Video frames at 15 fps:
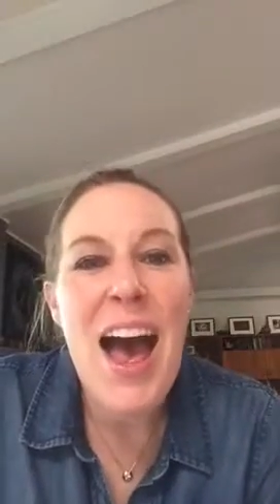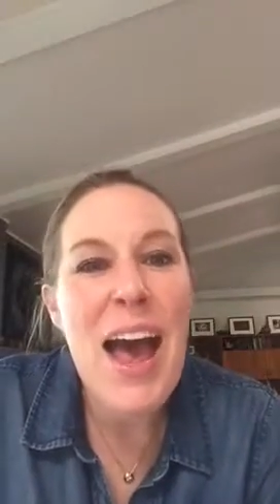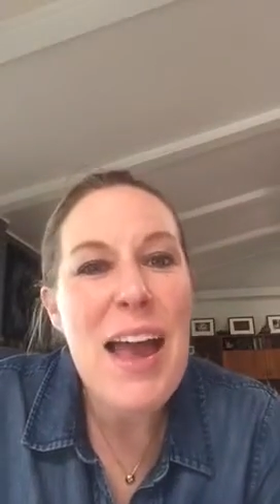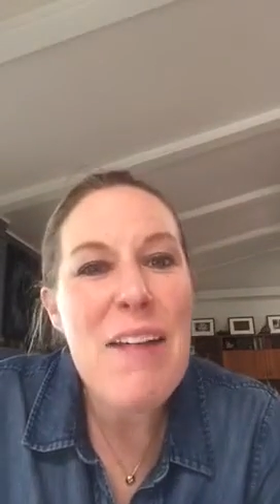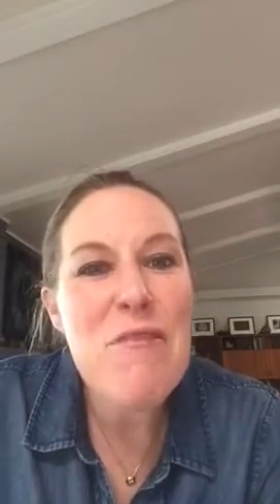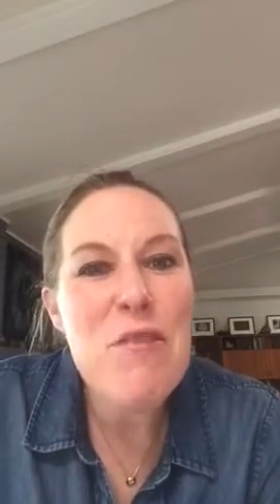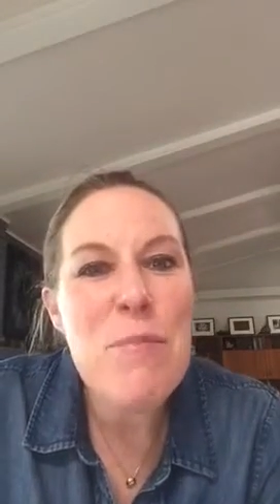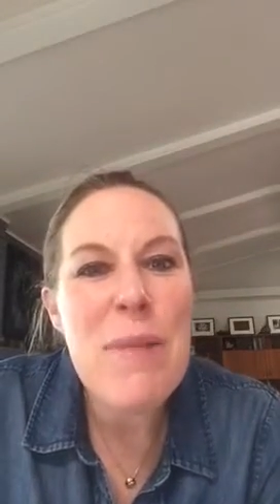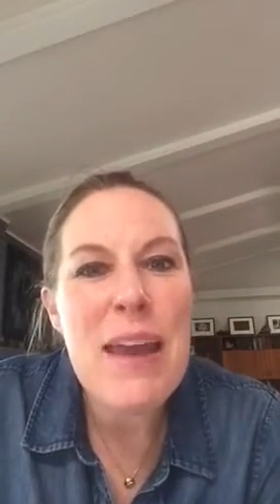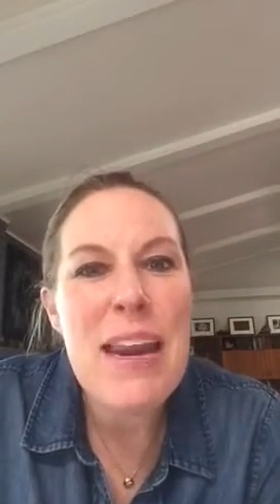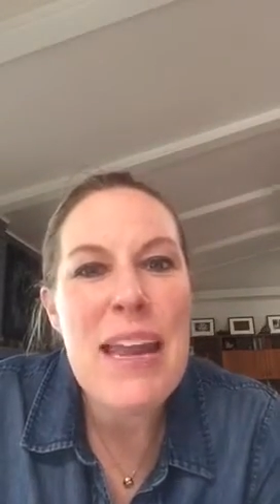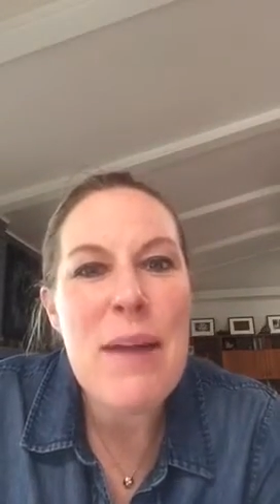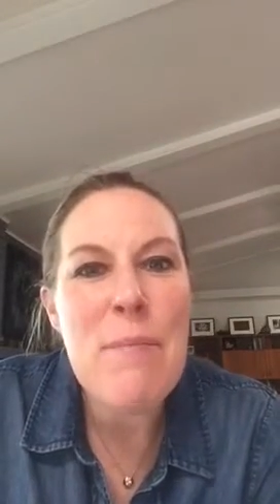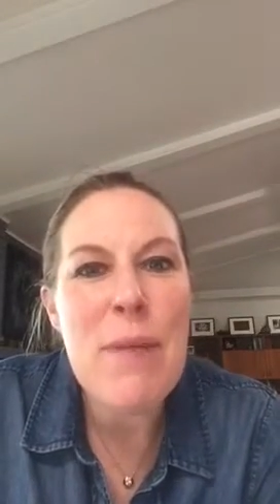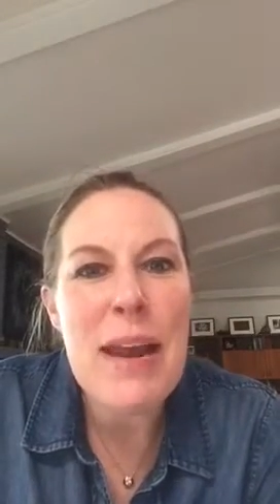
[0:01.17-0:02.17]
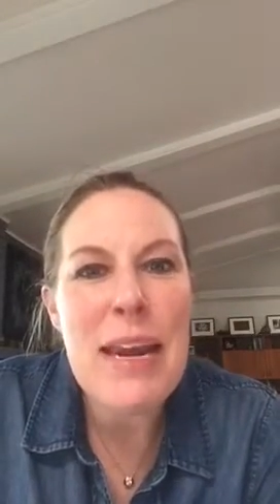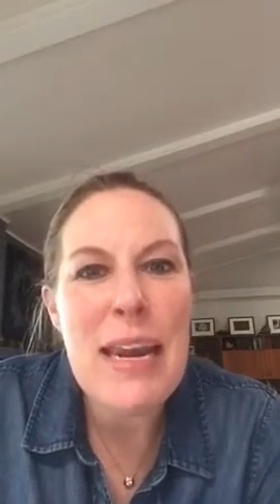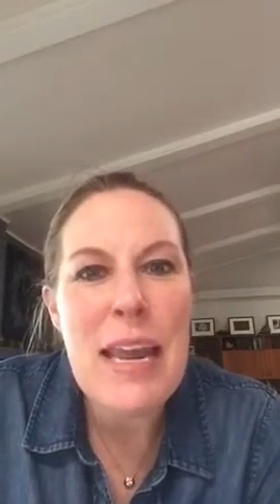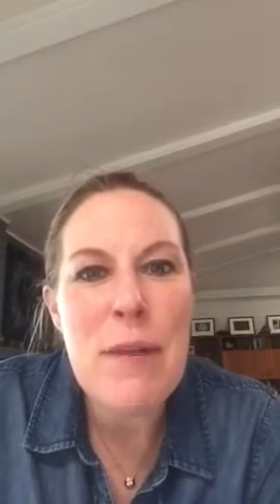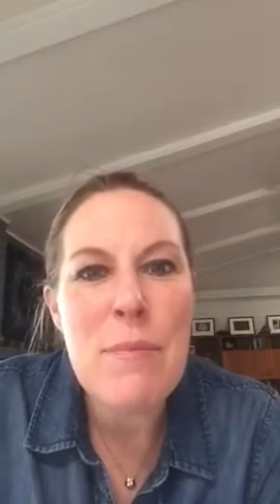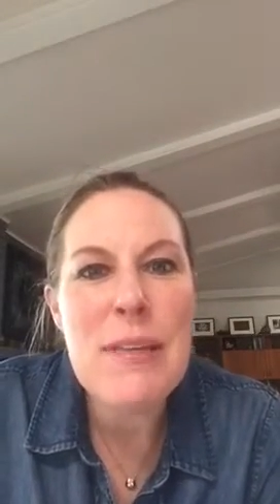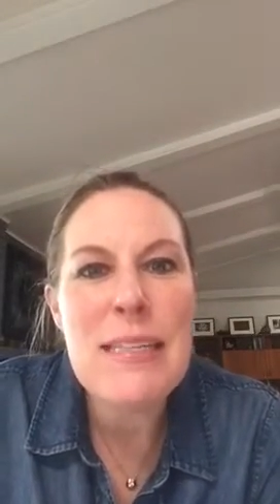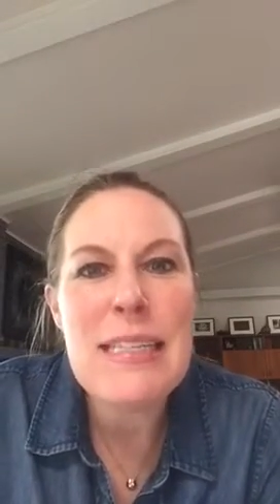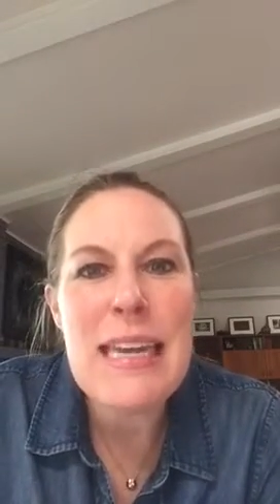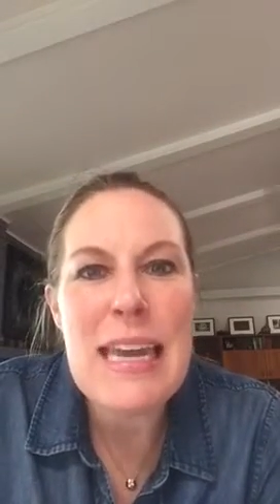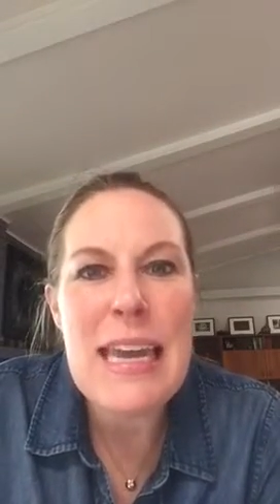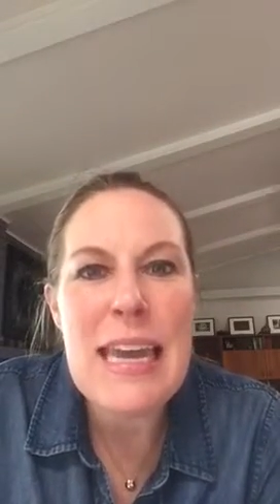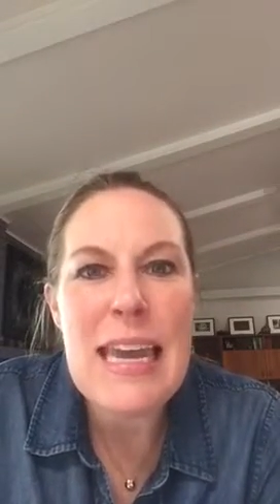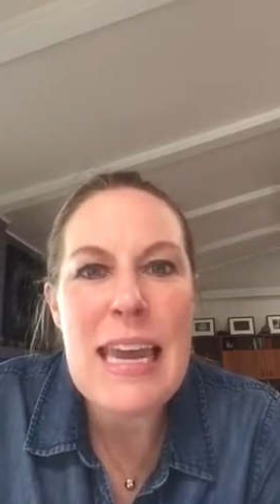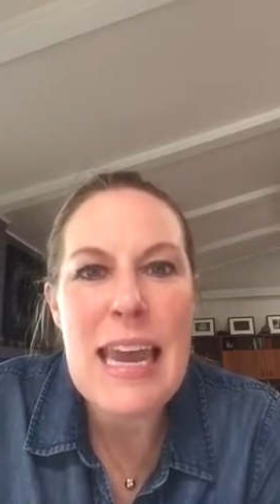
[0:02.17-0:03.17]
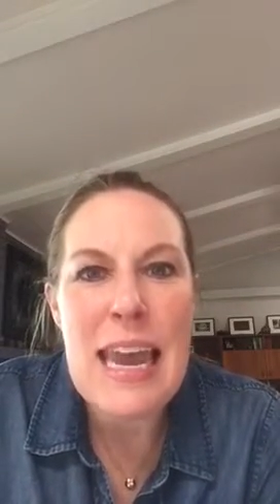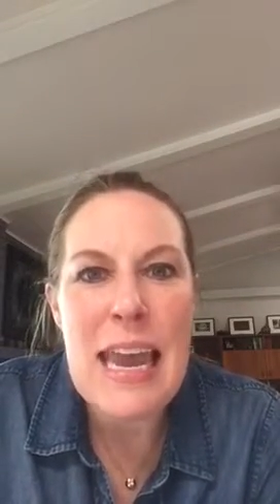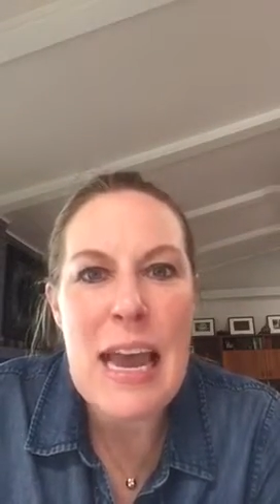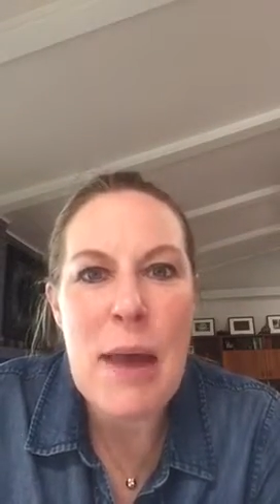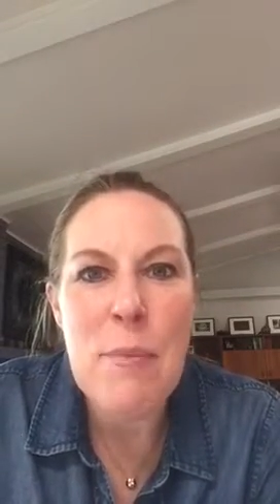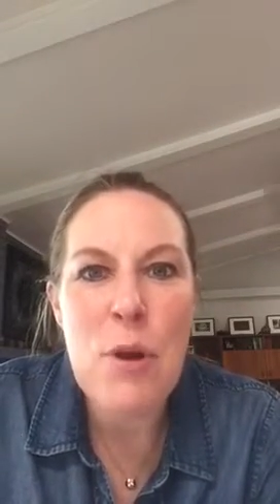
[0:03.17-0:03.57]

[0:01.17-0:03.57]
Hi everybody, my name is Nikki King.